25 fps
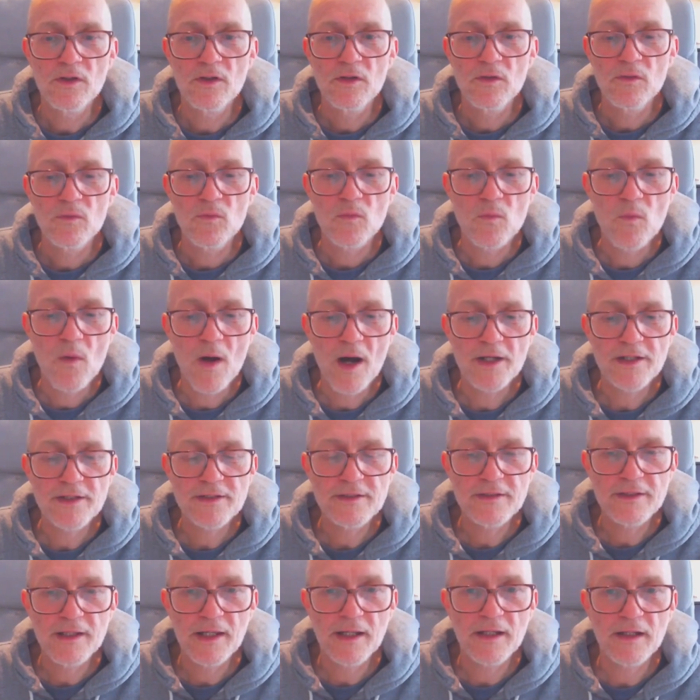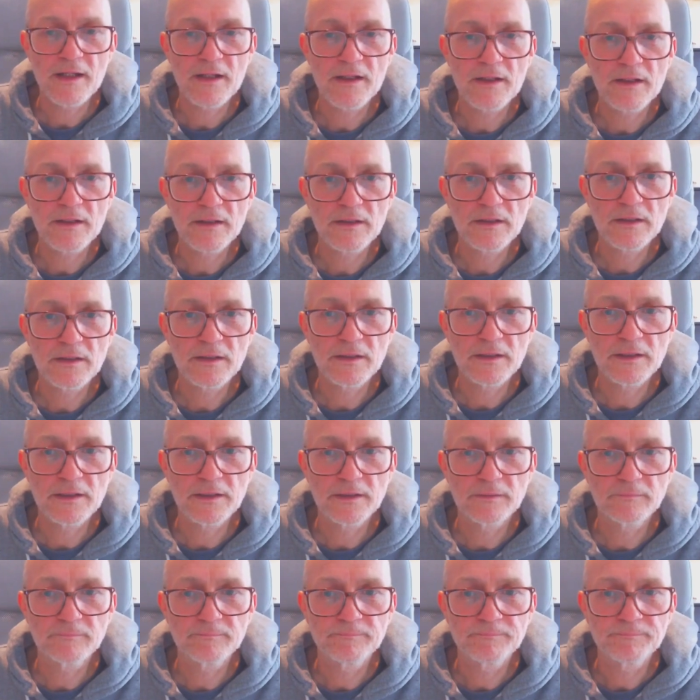what their
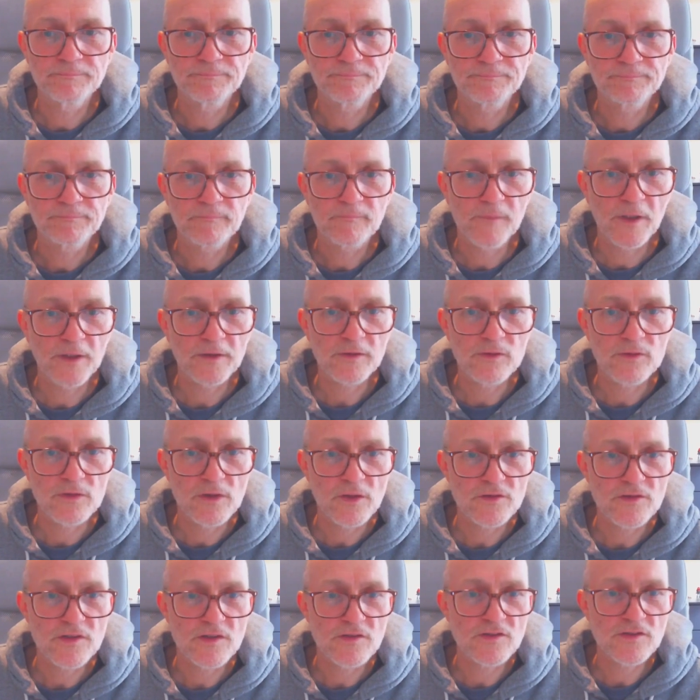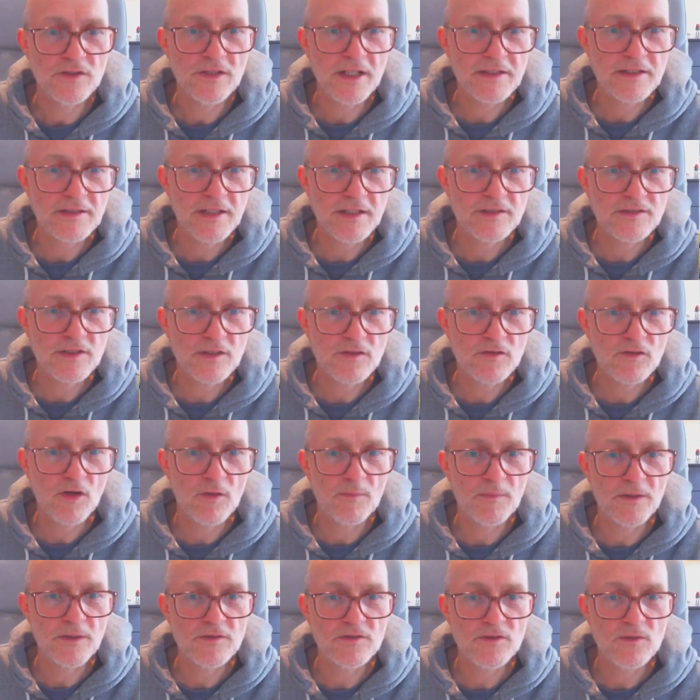blood glucose is. So that's the
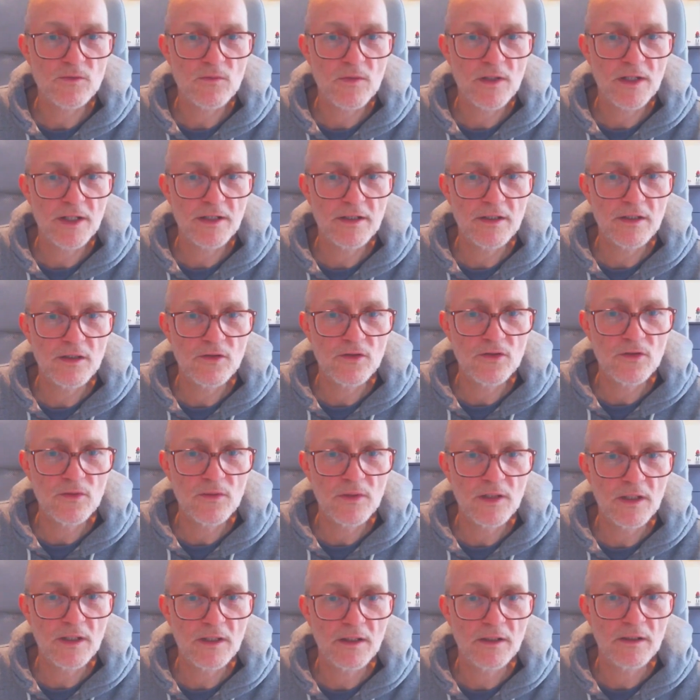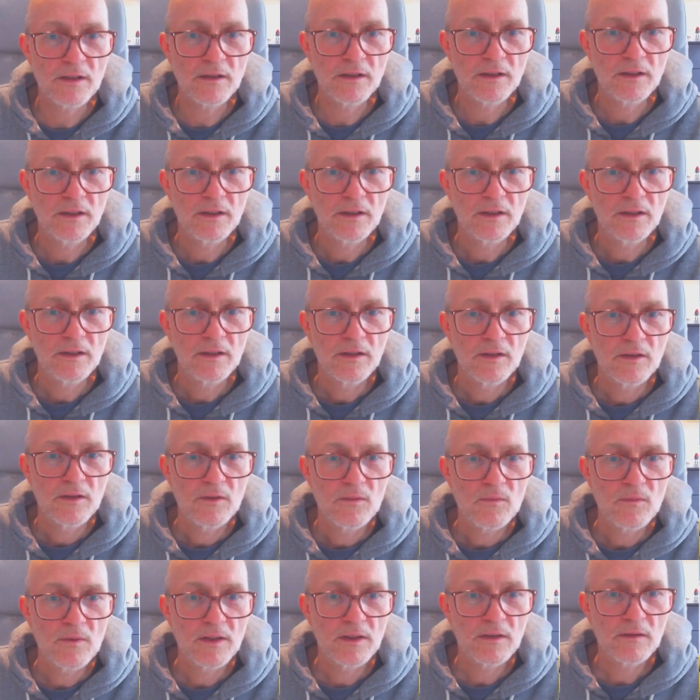topic. So what did I do here?
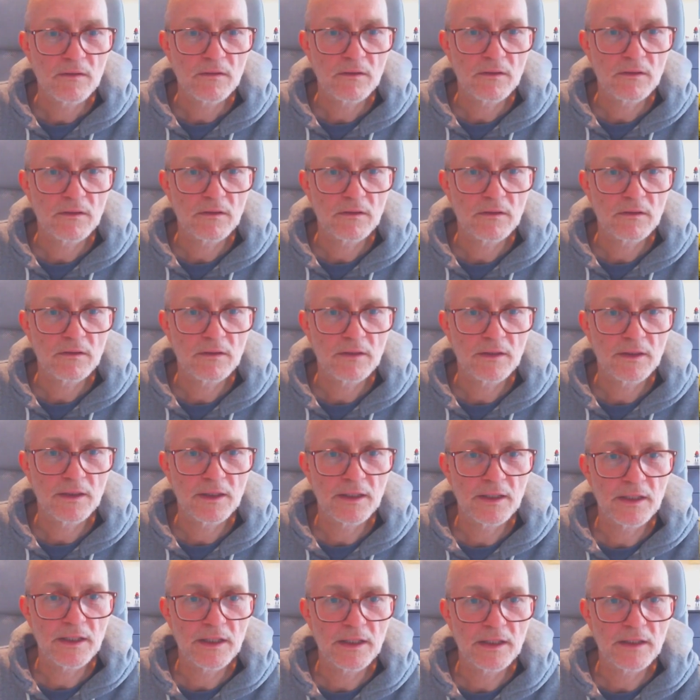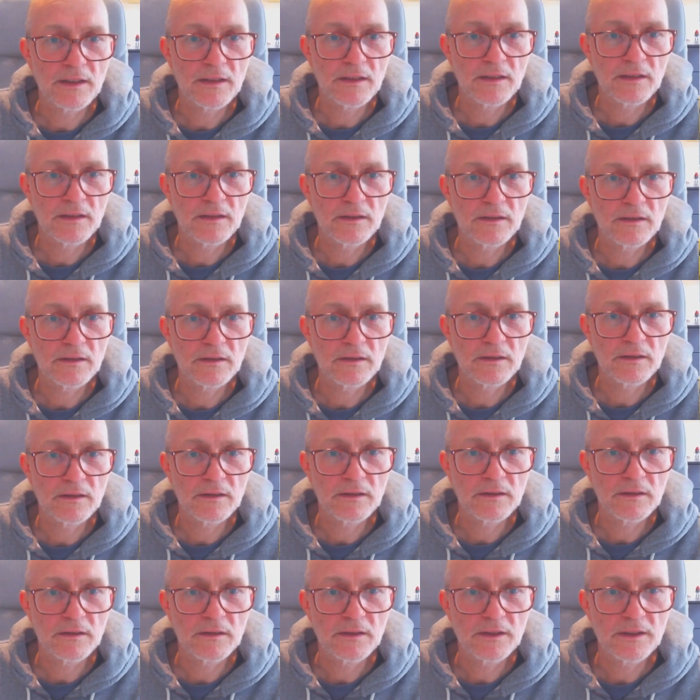Well, I
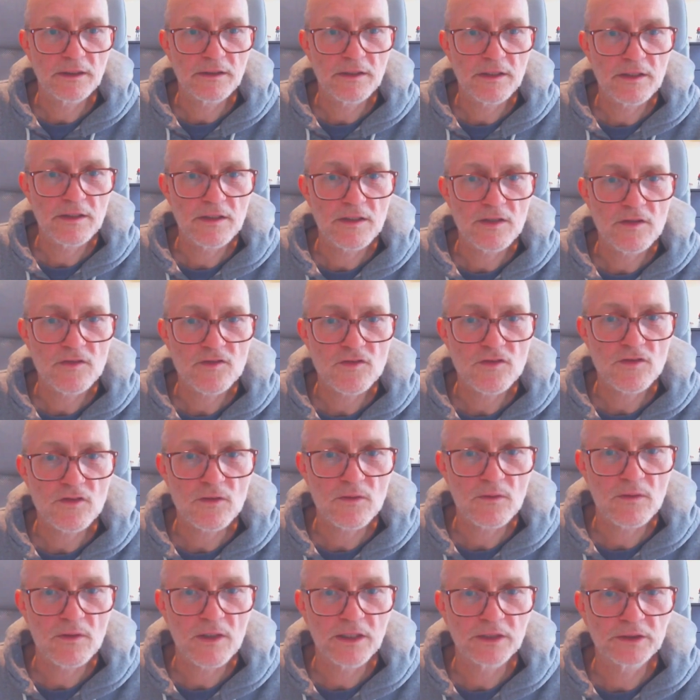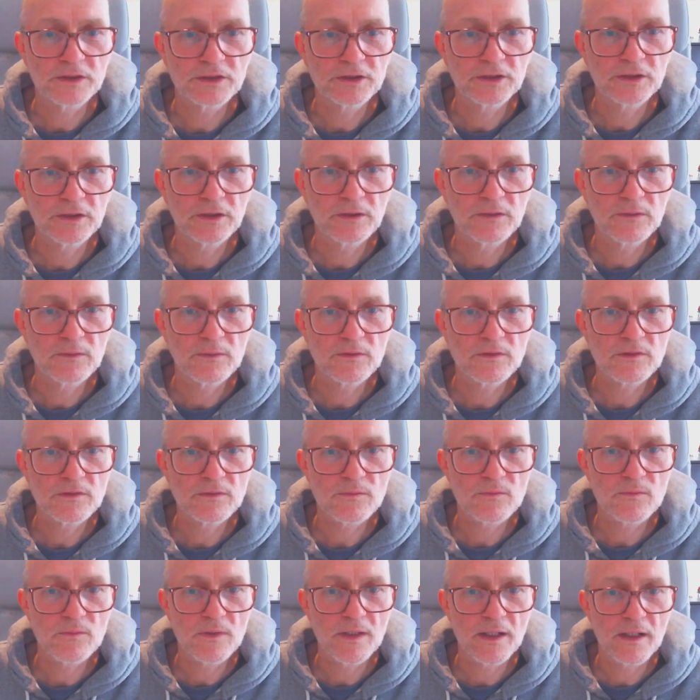I did this, so I showed
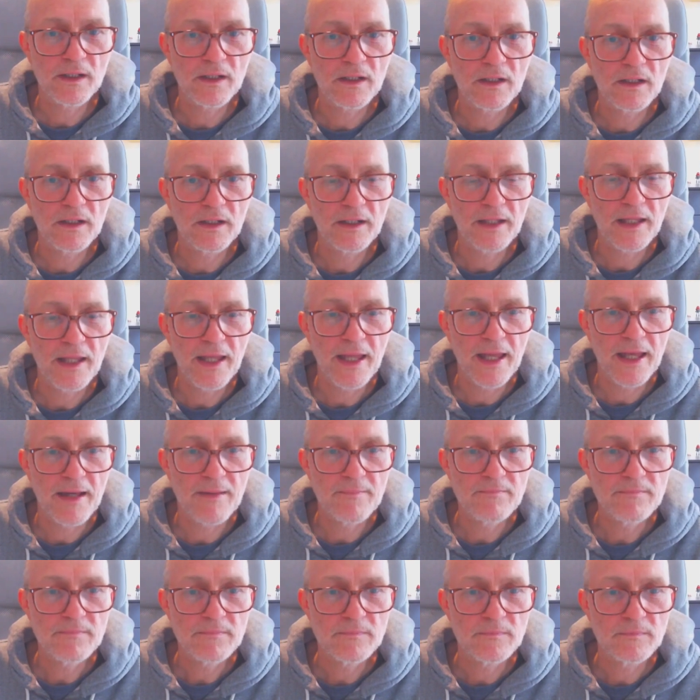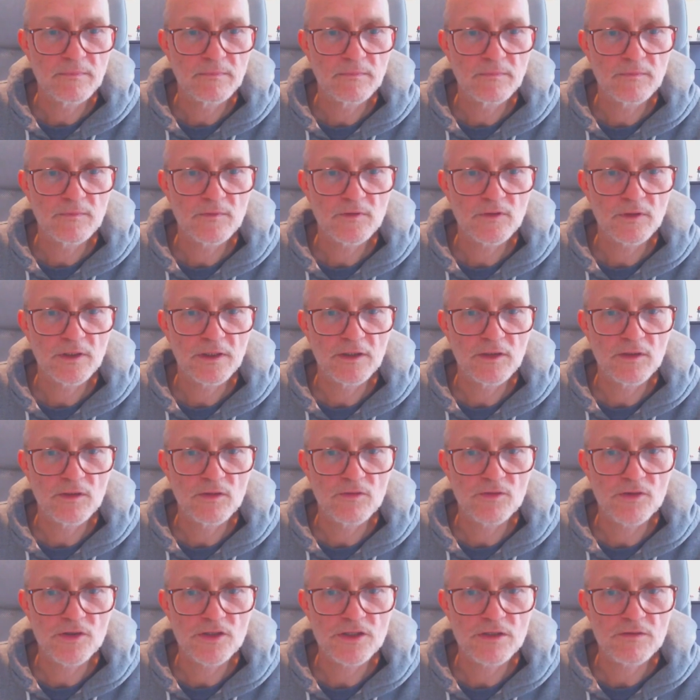where I am. So at the
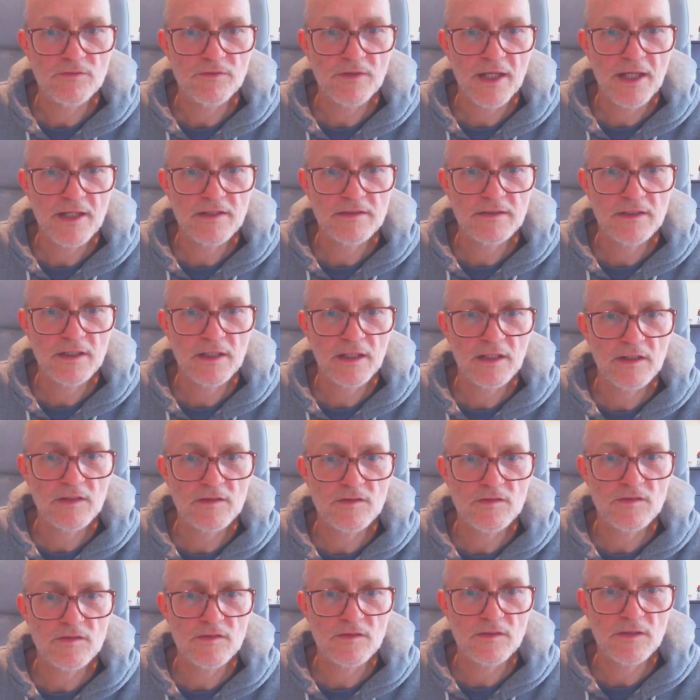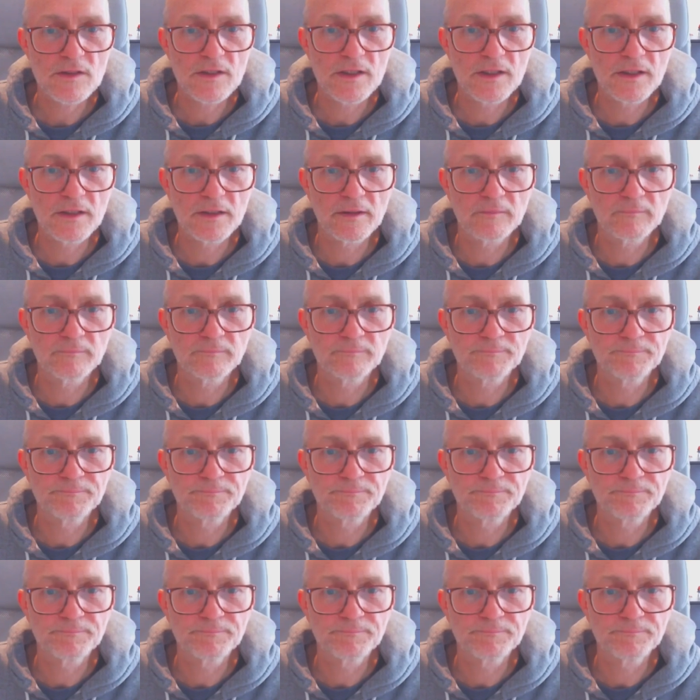University of Essex, my